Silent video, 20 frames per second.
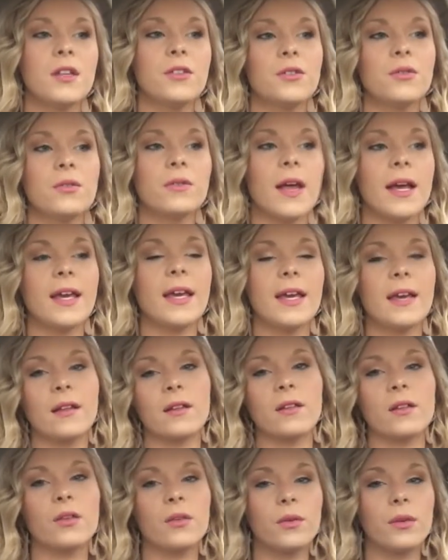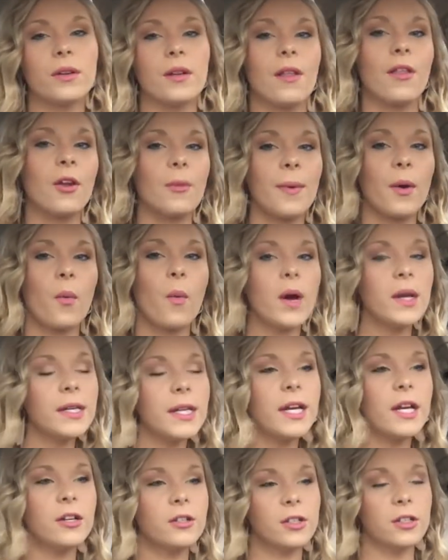Do like eating gluten a little bit one
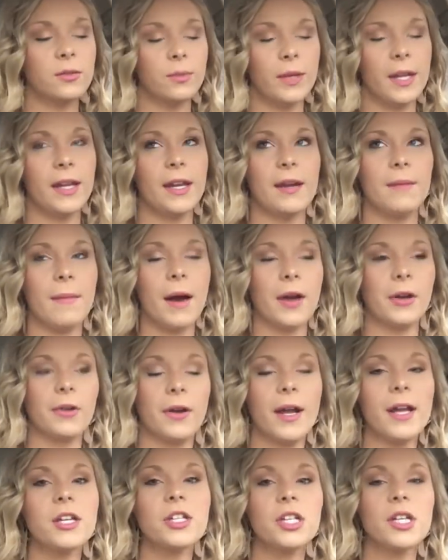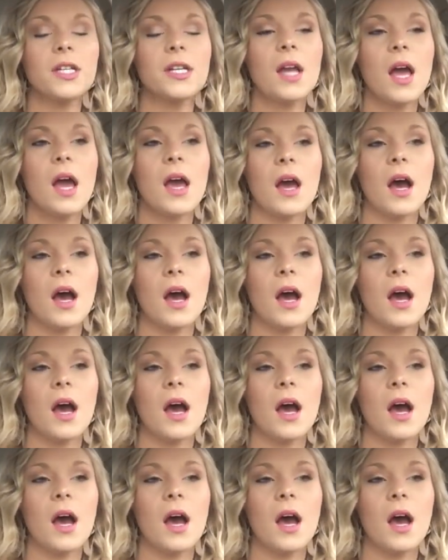day, or just eat in moderation.